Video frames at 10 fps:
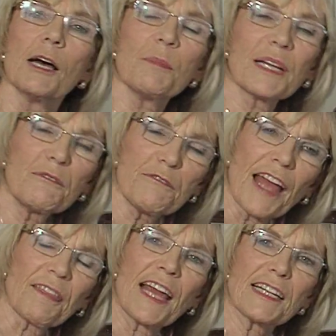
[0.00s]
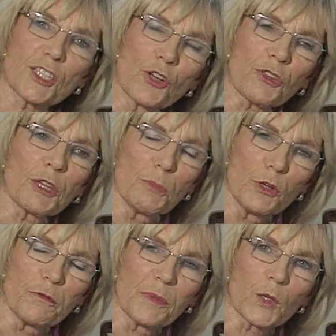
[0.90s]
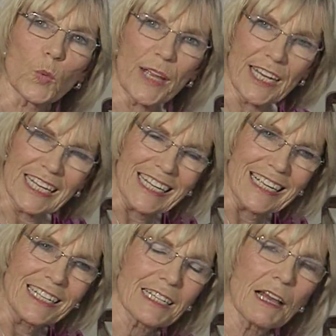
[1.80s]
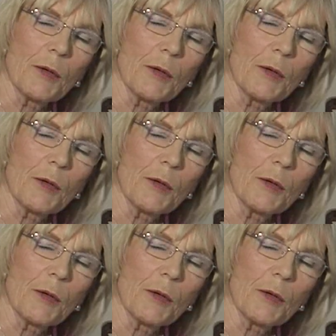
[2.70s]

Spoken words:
But in fact, that's not the movement we need,